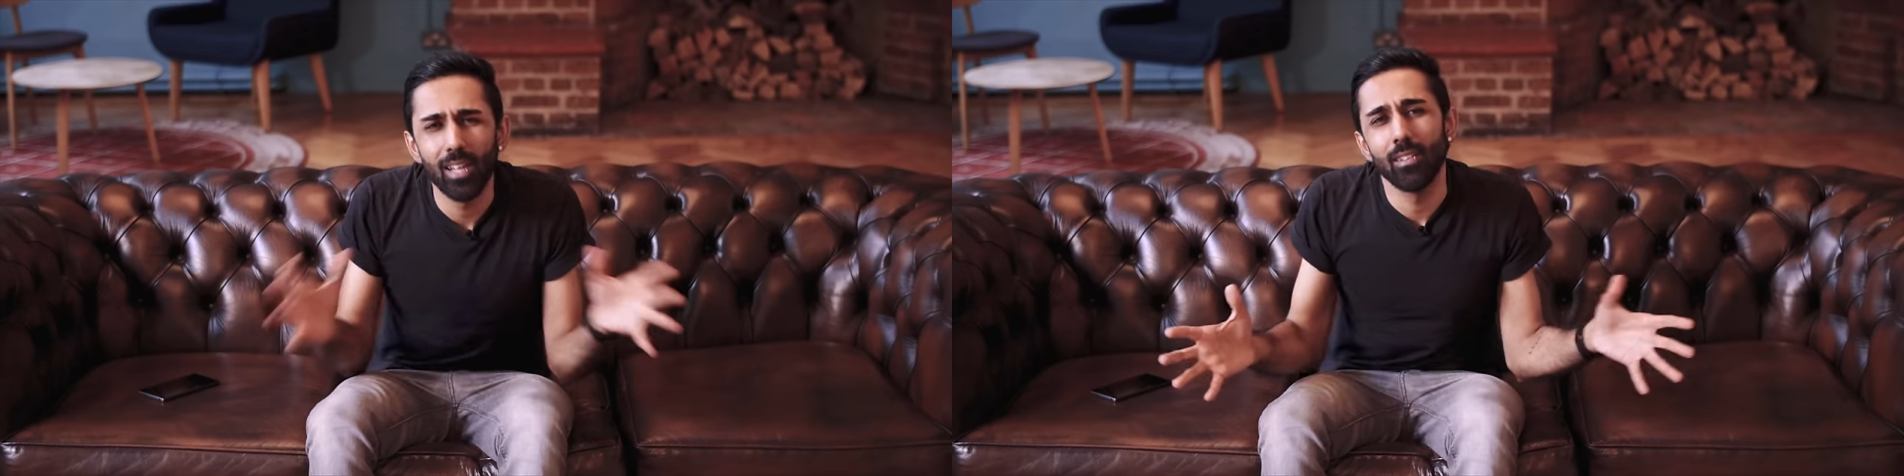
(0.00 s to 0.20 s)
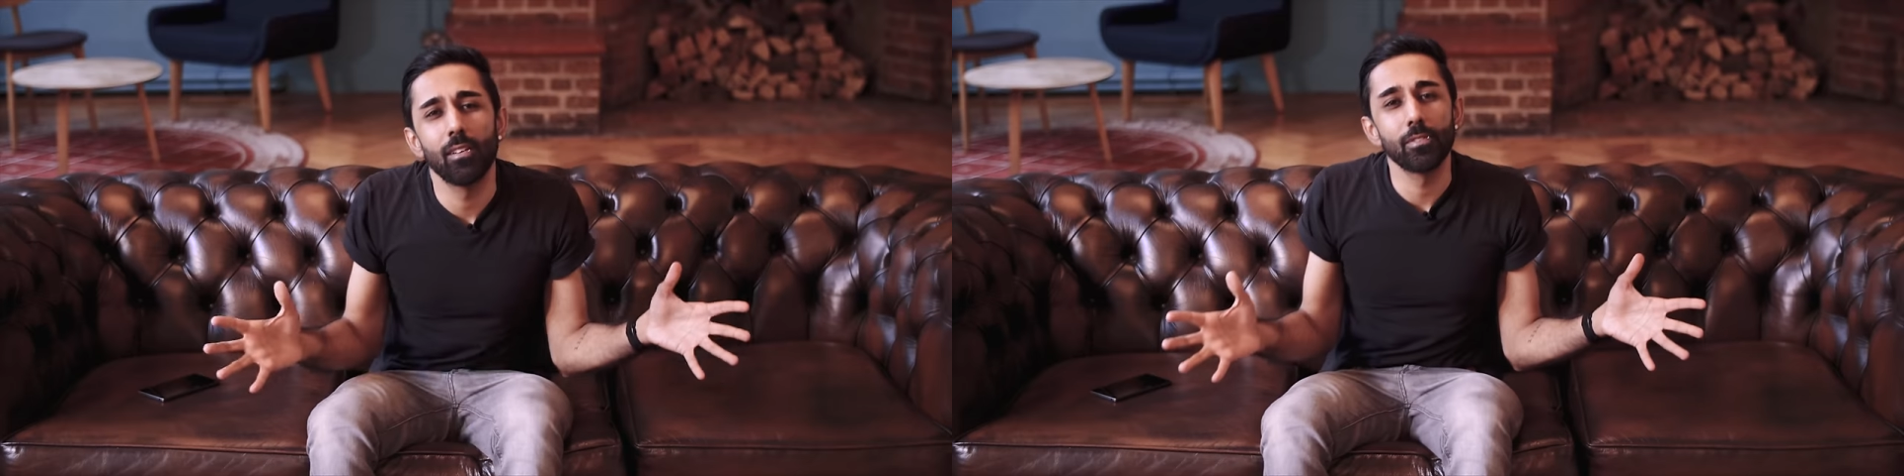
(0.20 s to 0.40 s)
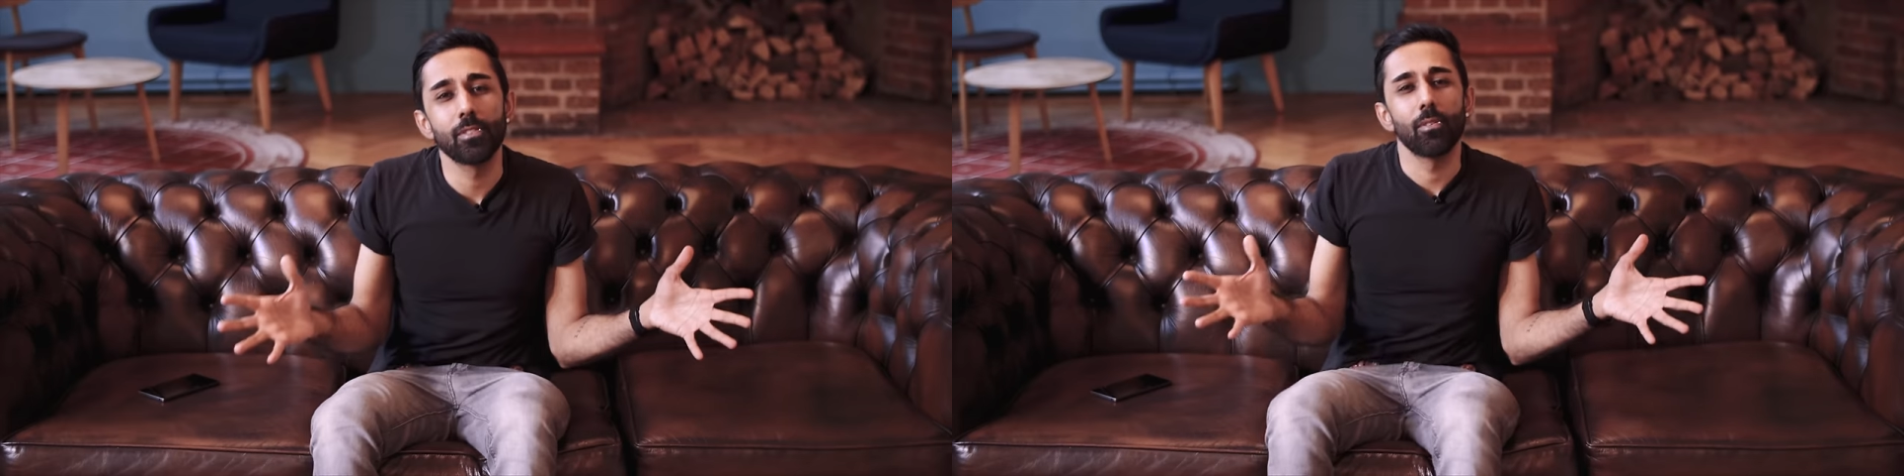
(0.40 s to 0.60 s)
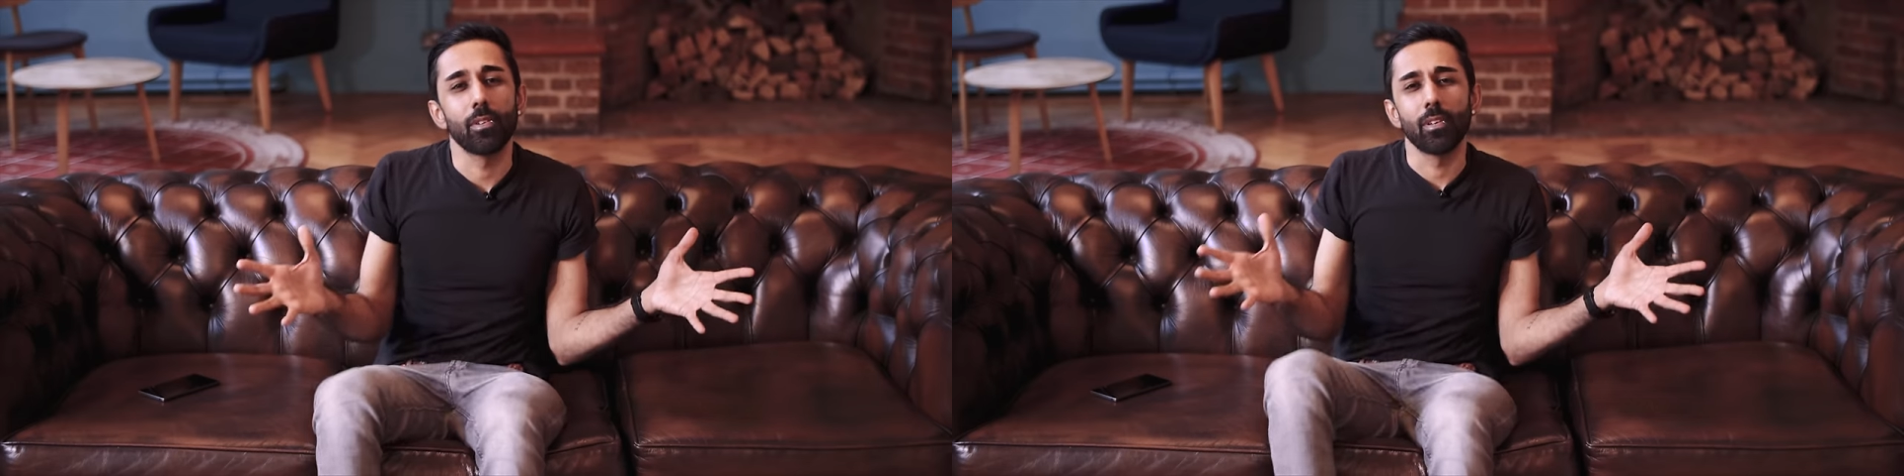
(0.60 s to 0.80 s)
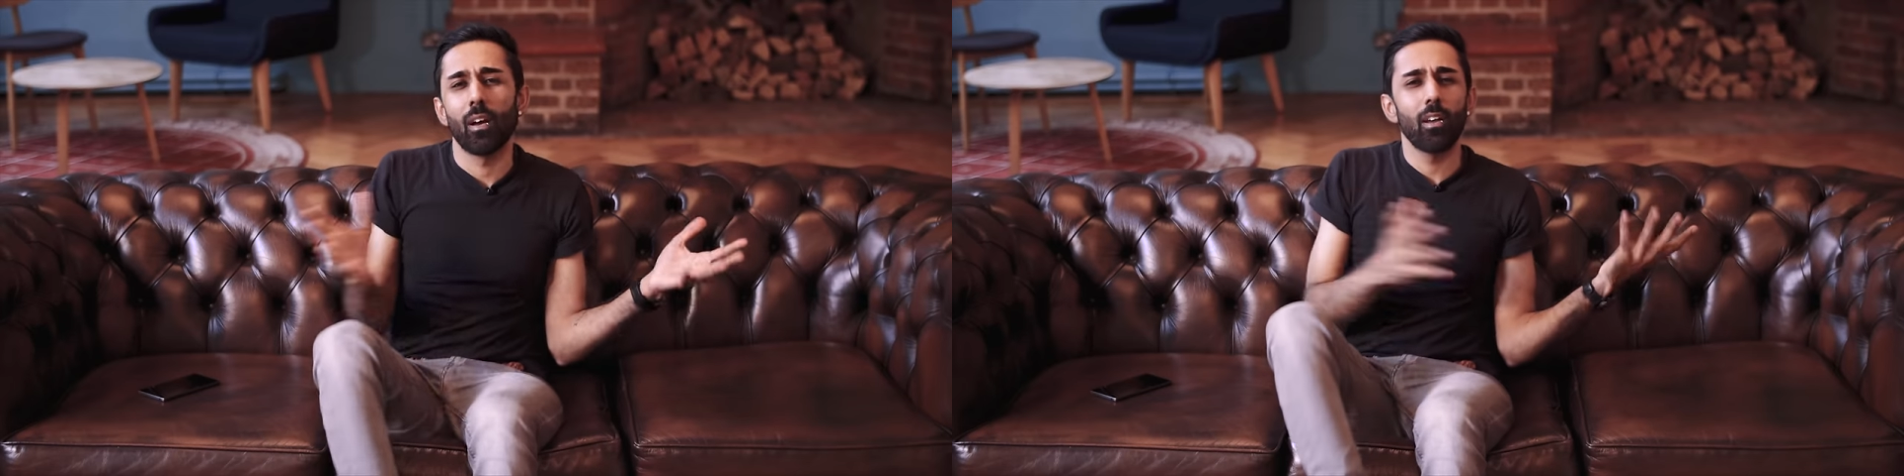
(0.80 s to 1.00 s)
I love
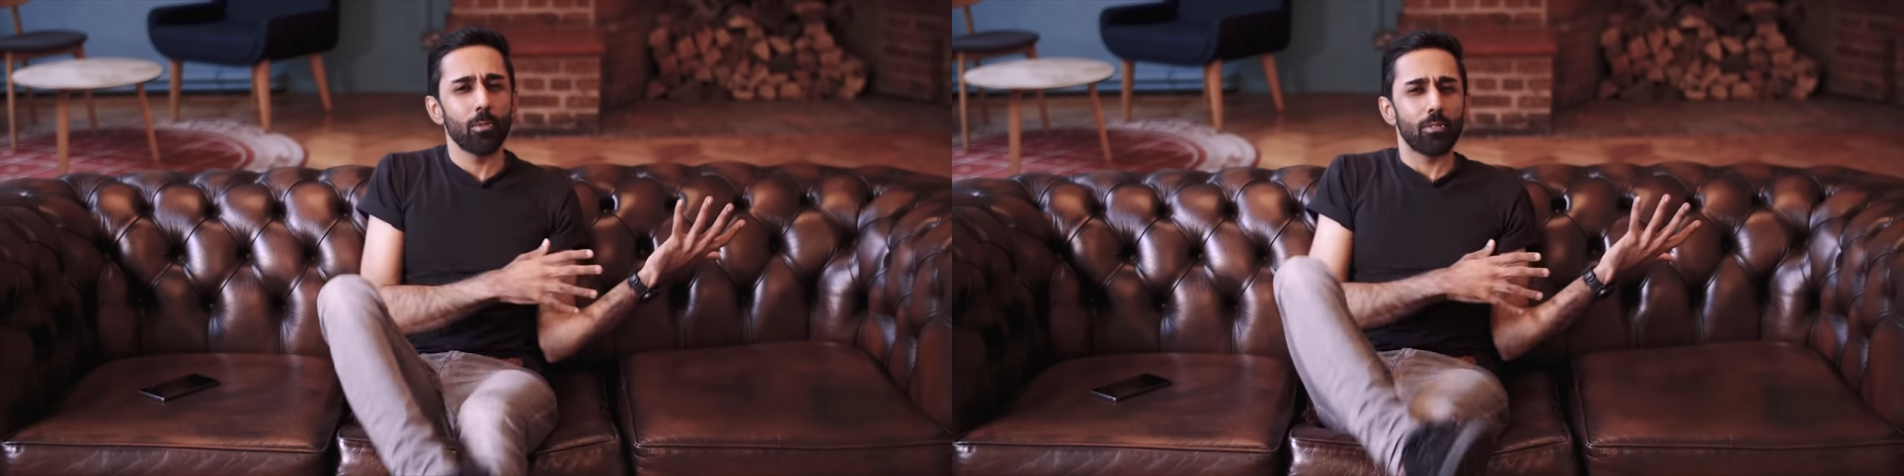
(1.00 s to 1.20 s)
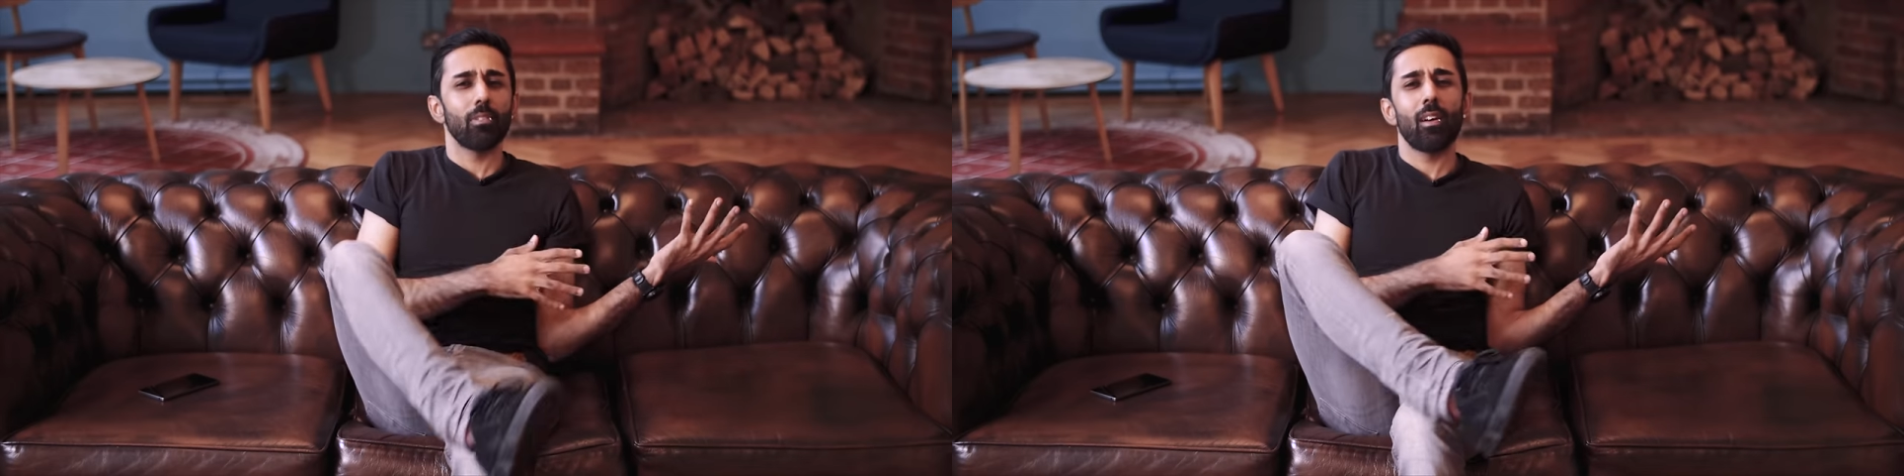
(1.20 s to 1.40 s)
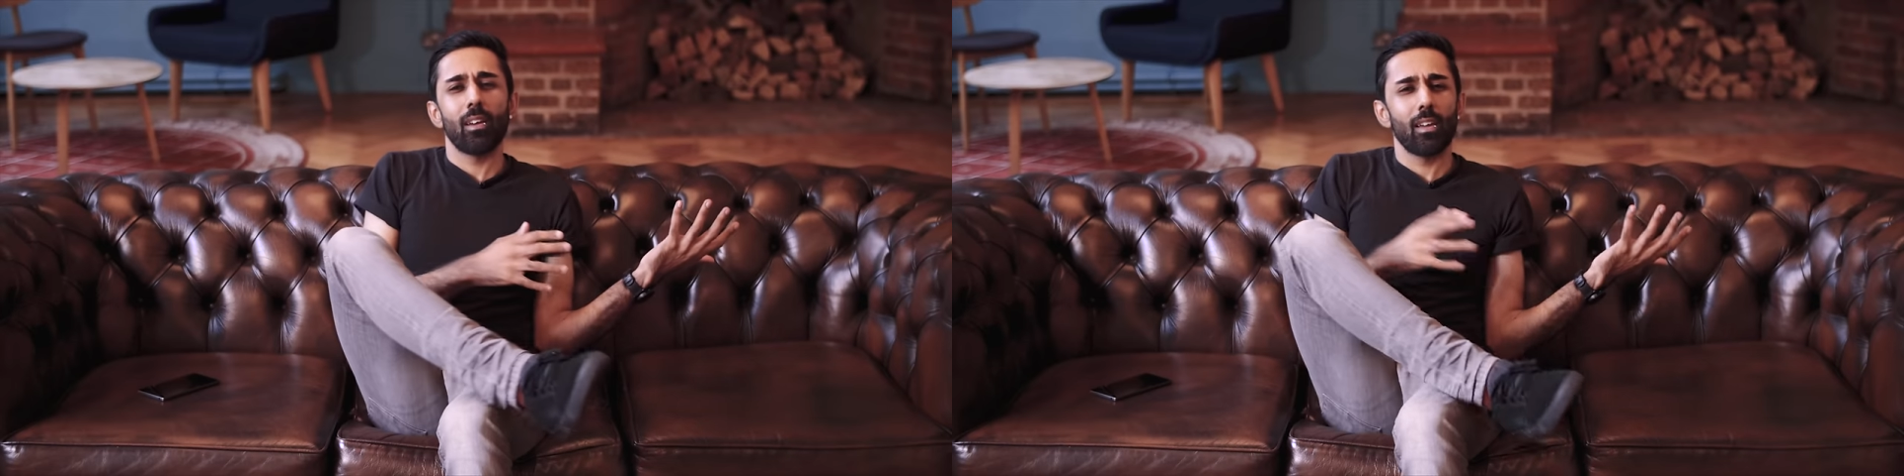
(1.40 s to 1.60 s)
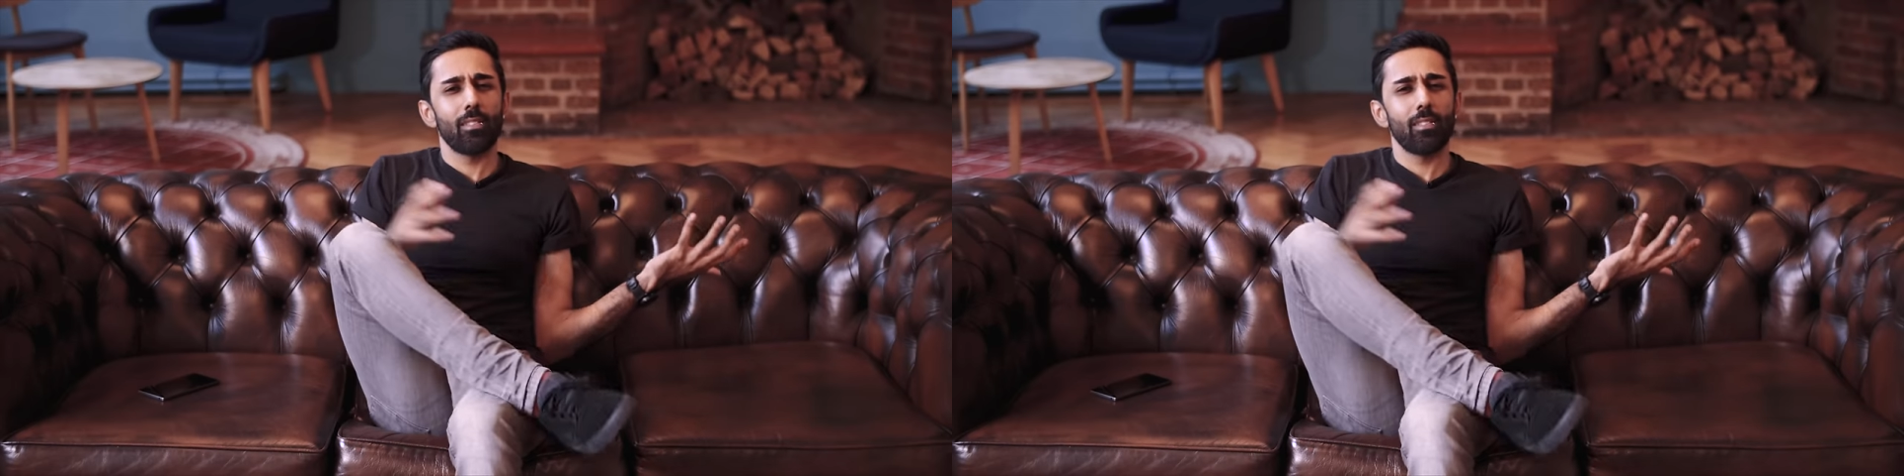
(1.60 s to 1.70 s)
Sony, I won't lie.